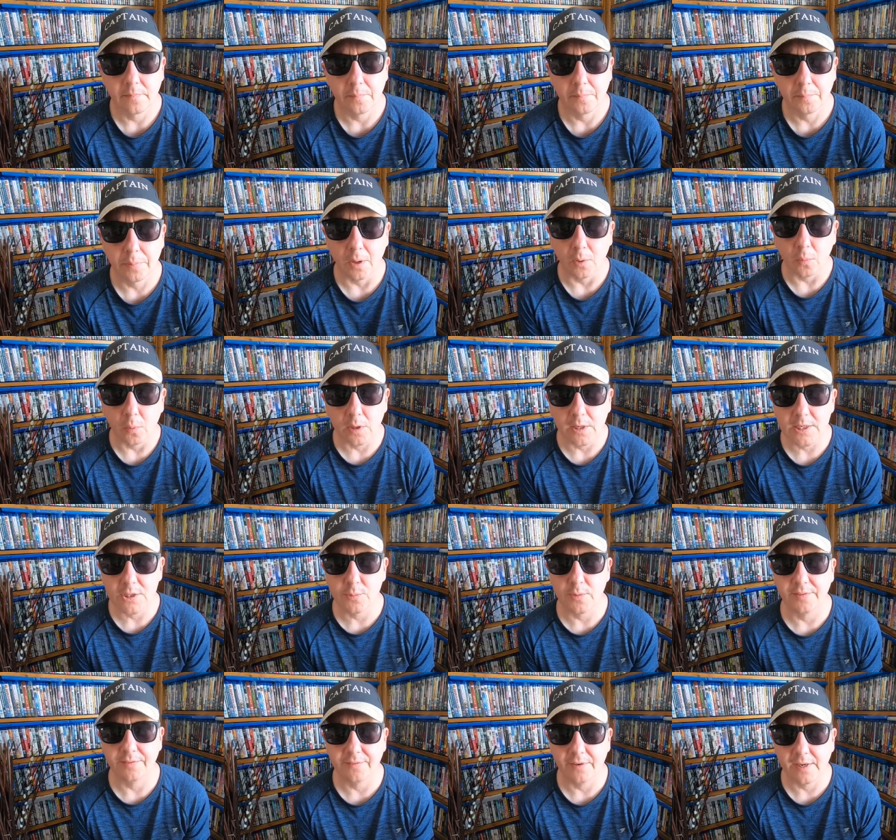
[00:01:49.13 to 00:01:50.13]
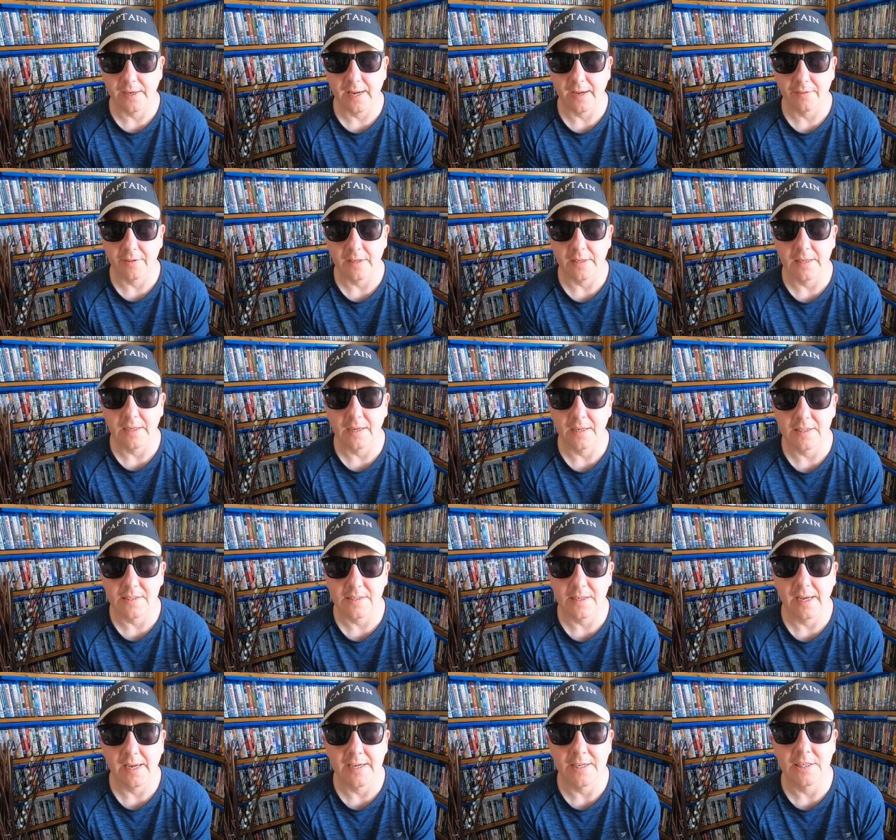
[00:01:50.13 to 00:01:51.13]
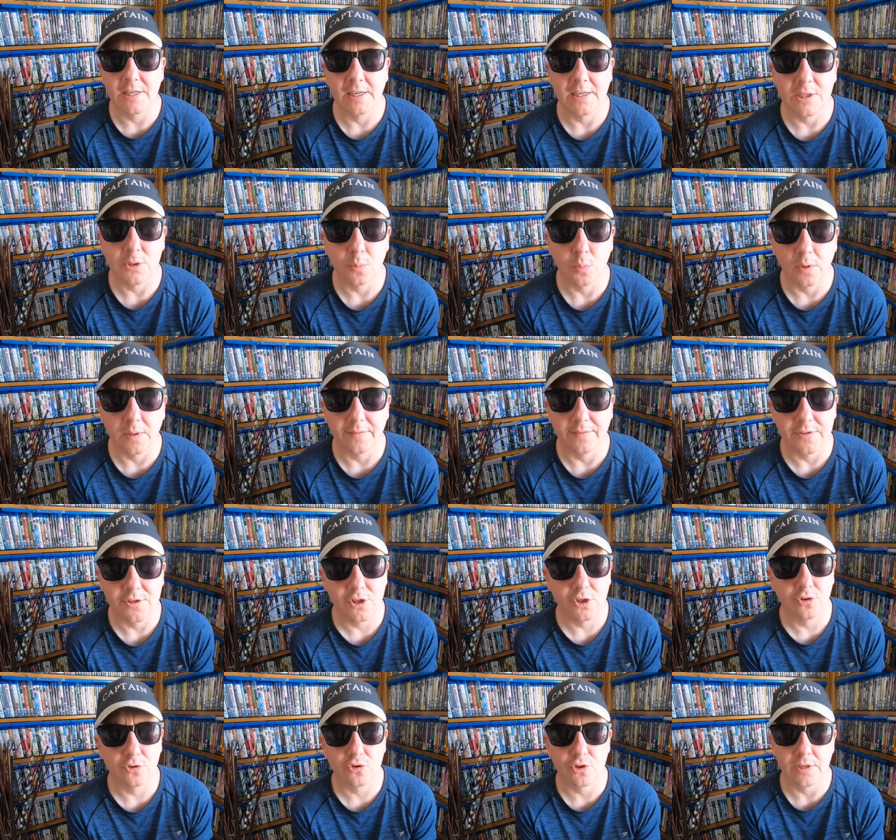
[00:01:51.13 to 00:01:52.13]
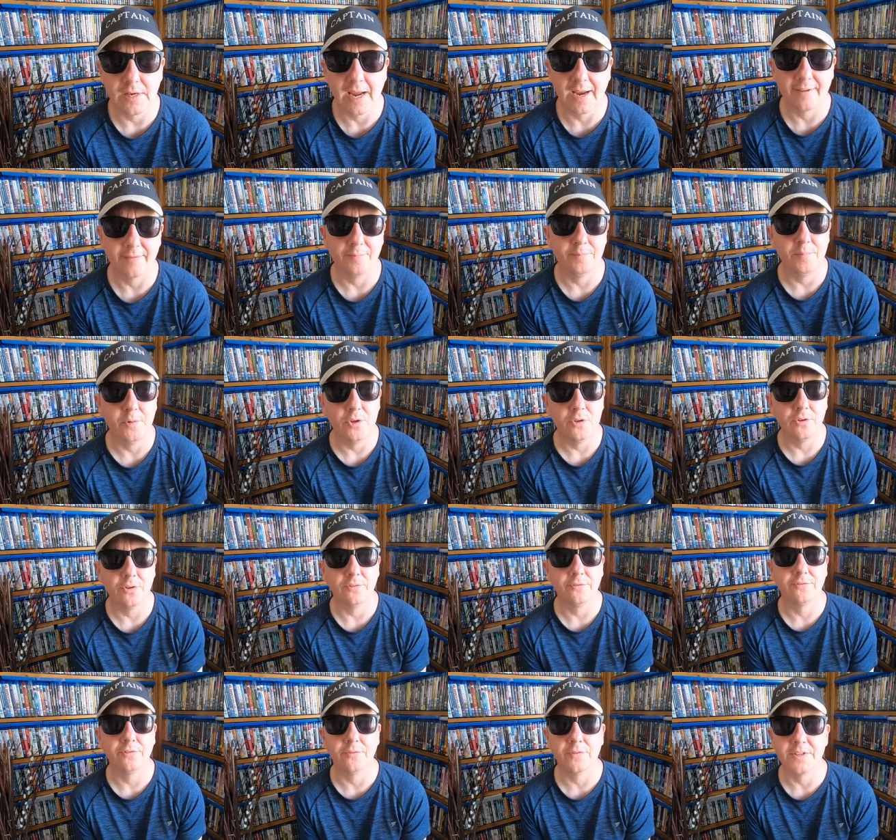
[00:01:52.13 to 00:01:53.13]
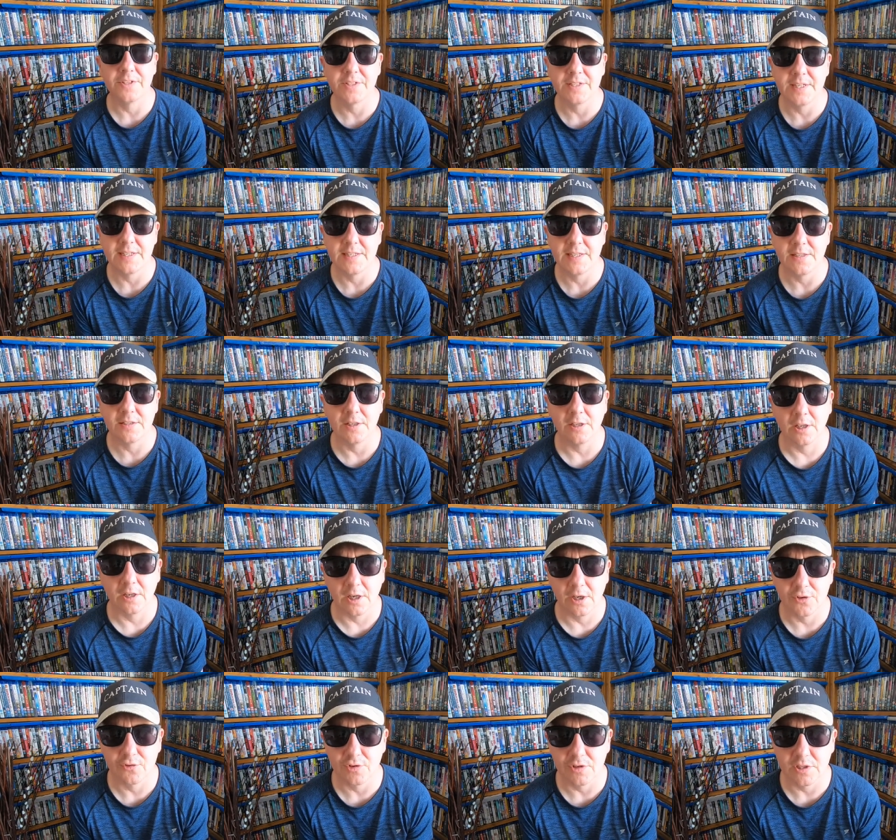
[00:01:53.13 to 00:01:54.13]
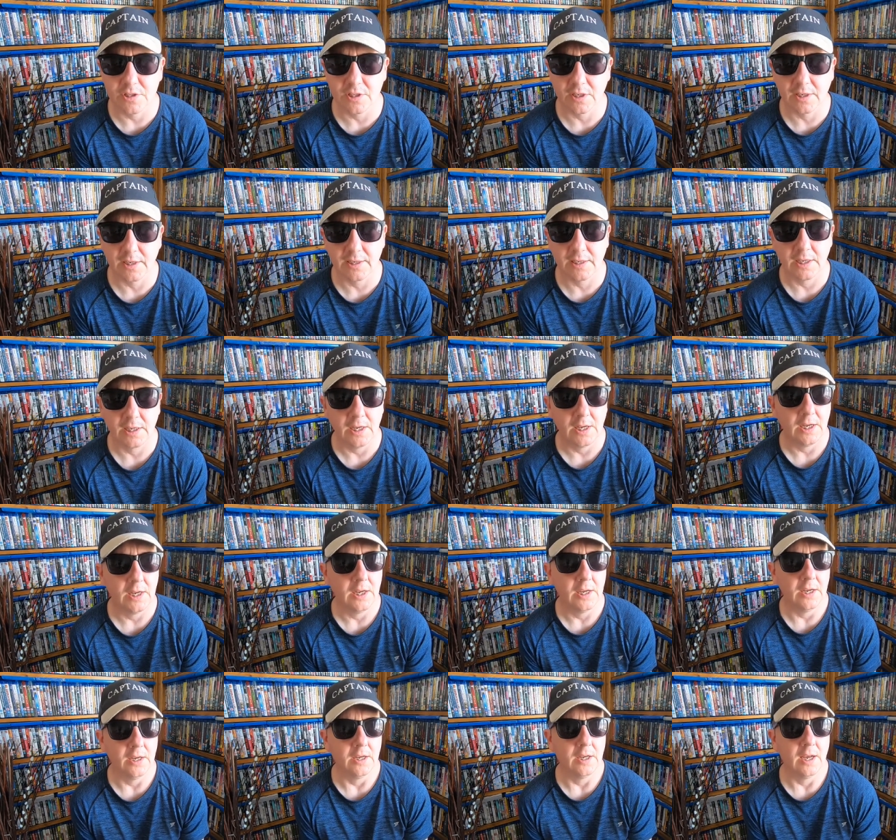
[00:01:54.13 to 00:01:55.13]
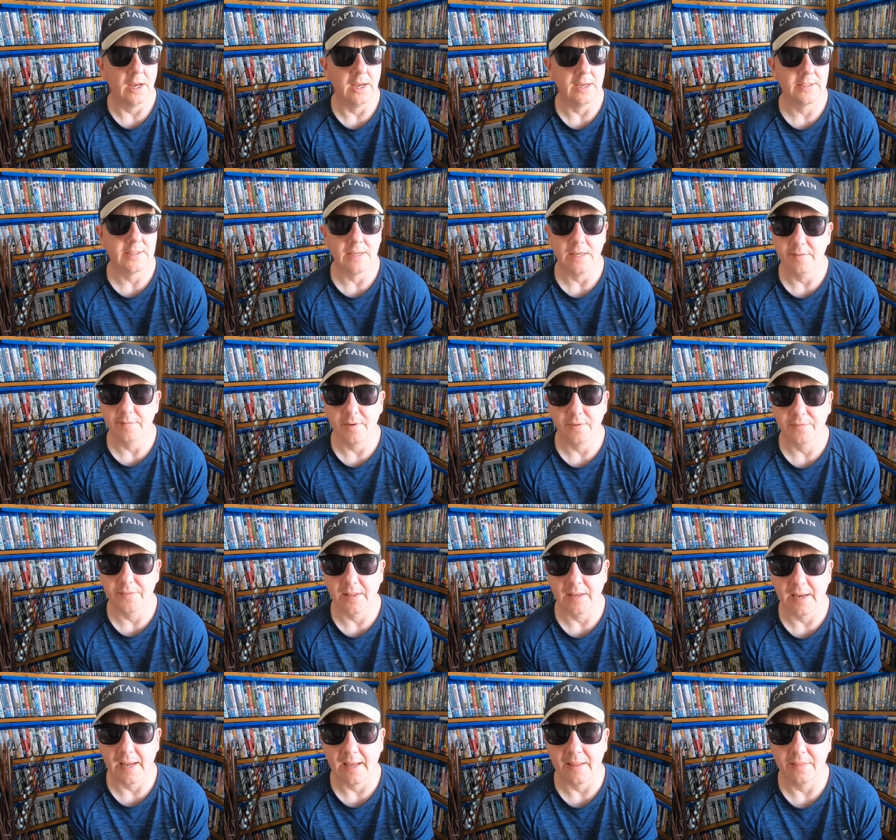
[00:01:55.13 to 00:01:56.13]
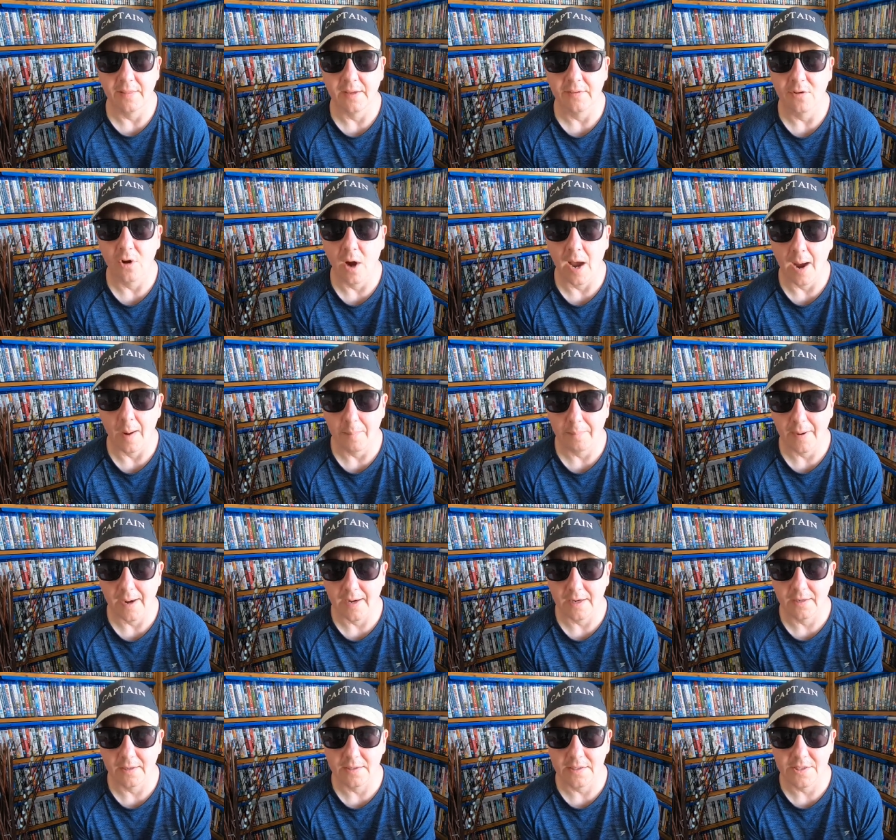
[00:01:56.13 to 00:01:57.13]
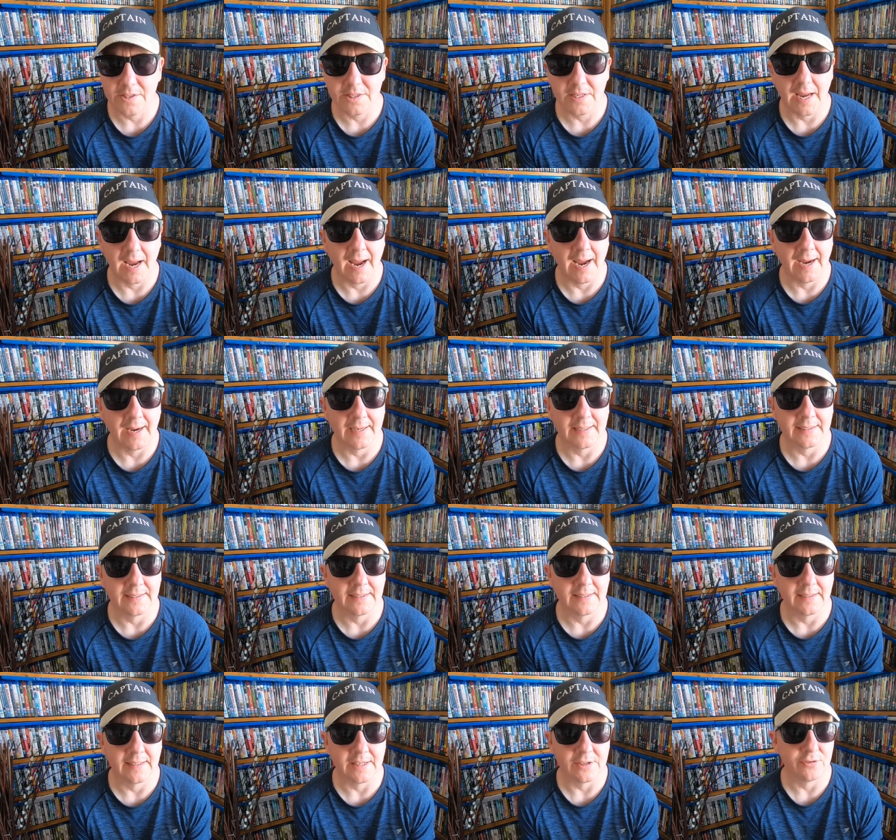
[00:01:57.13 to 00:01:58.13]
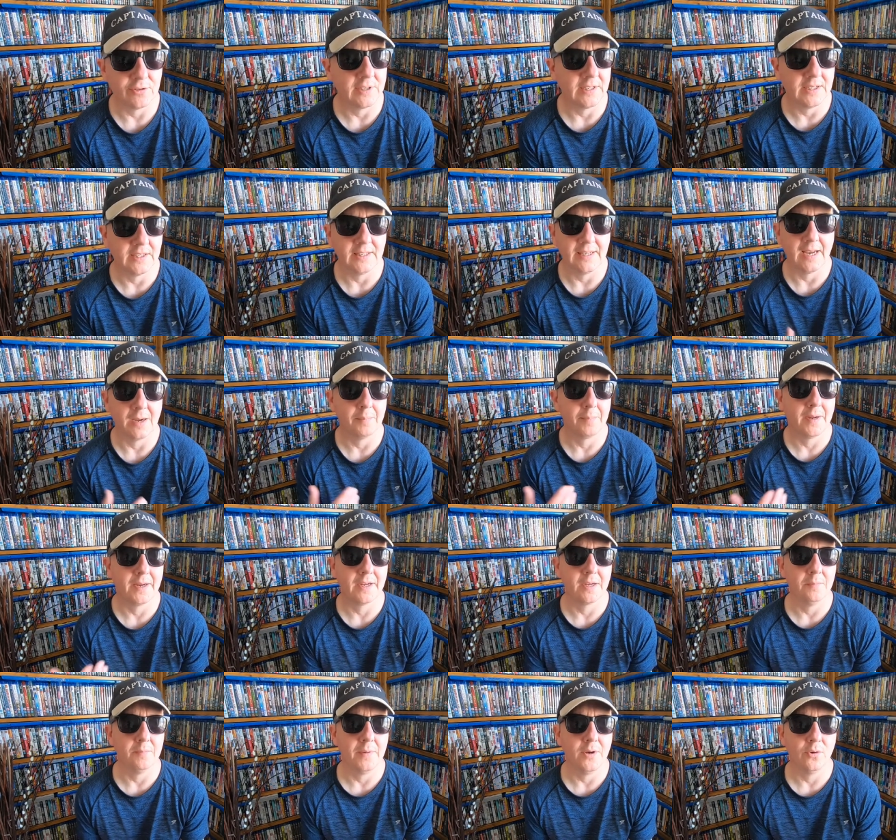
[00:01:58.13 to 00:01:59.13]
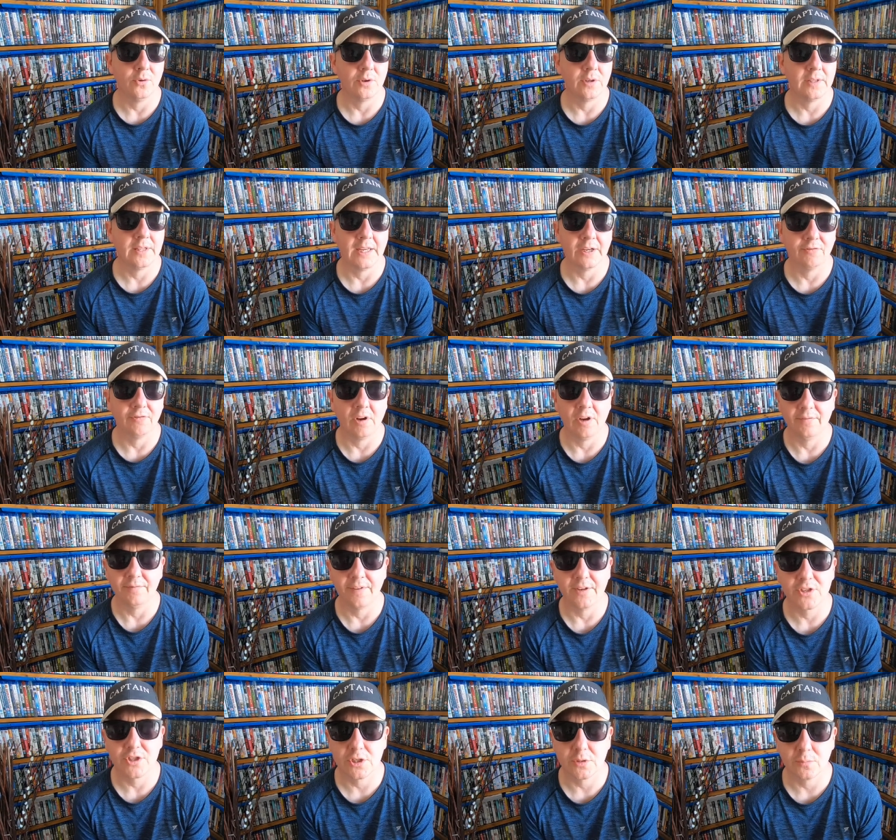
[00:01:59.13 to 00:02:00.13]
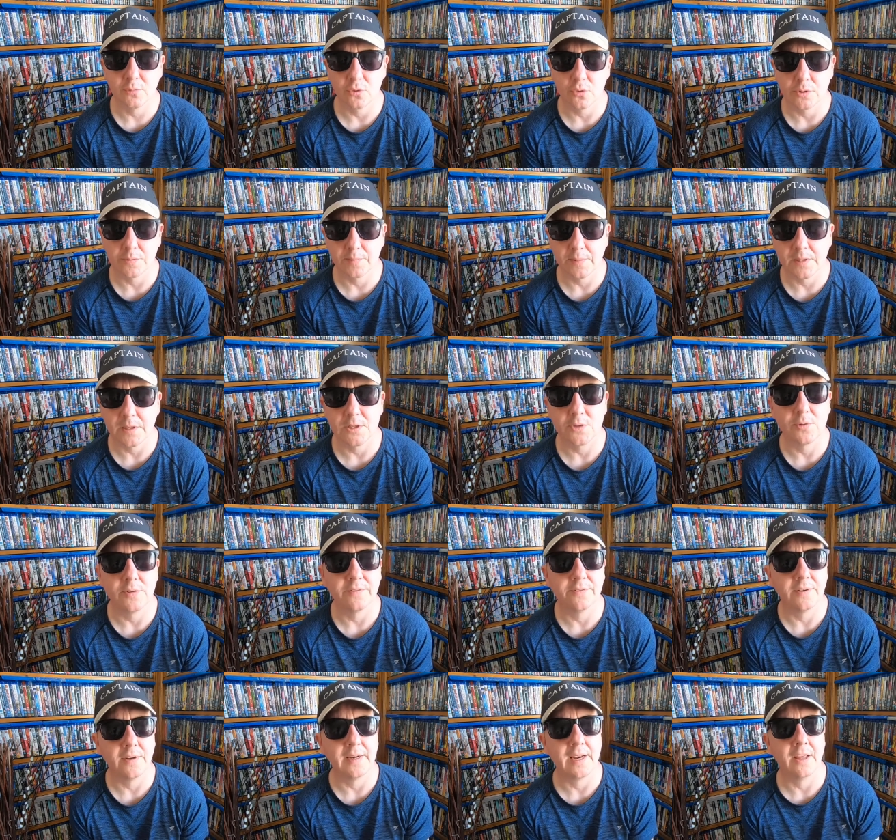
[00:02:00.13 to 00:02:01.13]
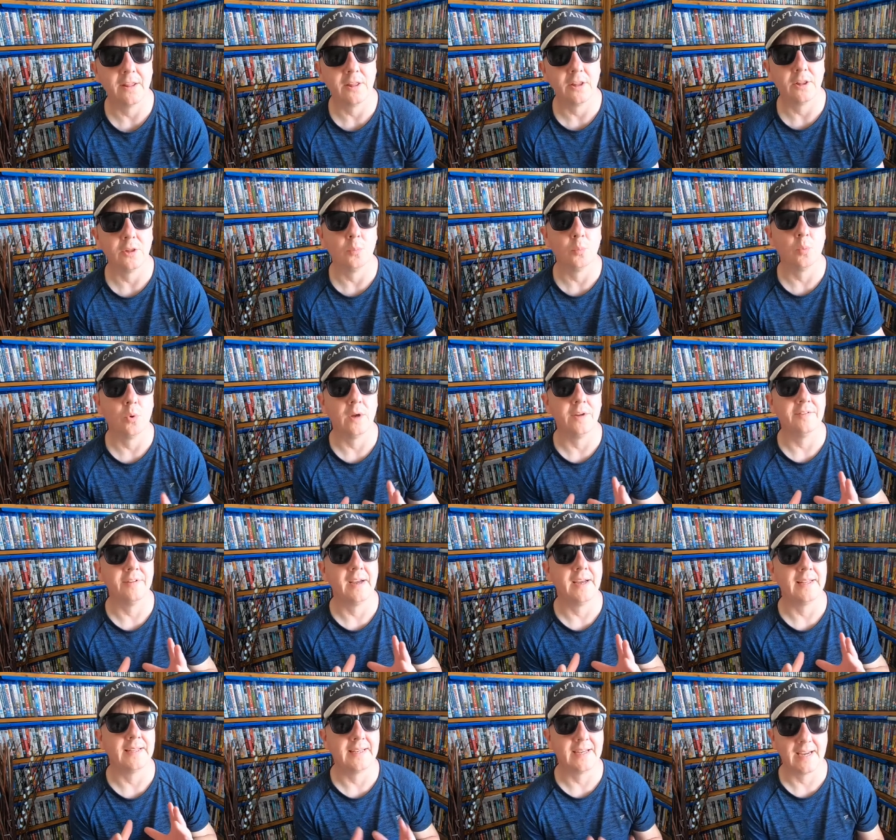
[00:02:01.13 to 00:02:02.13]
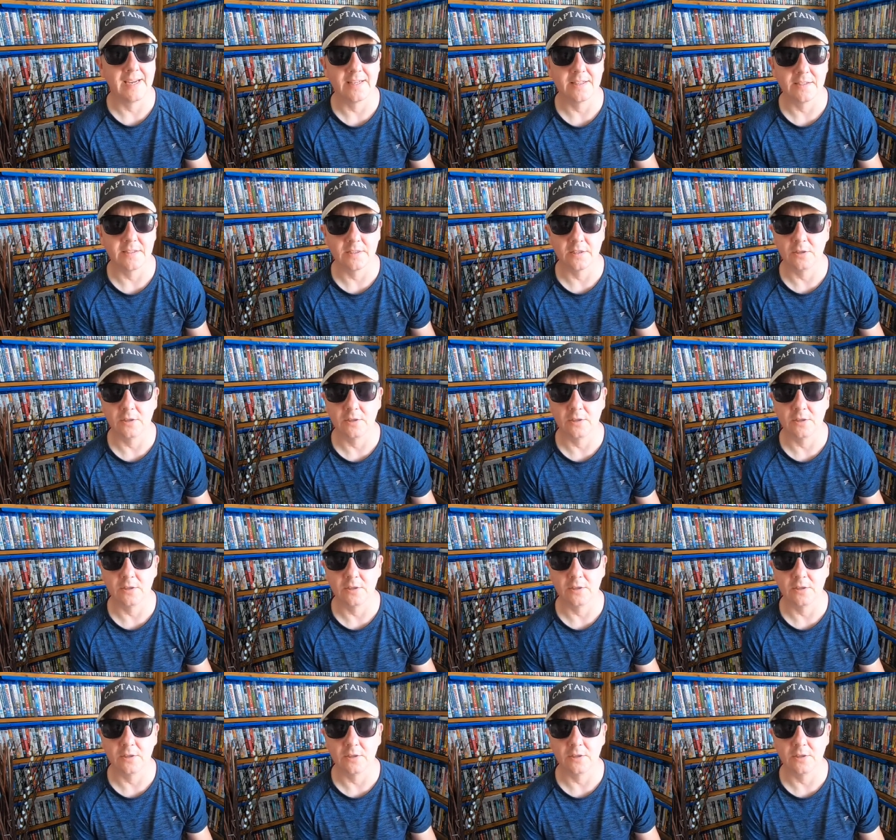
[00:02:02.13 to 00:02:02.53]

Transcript: Plot-wise, we find out that Nicolas Cage and his wife and children have moved from the city to the countryside uh, to live off the land, they've got alpacas and they're drinking the alpaca milk and they're growing vegetables because we find out that the wife had cancer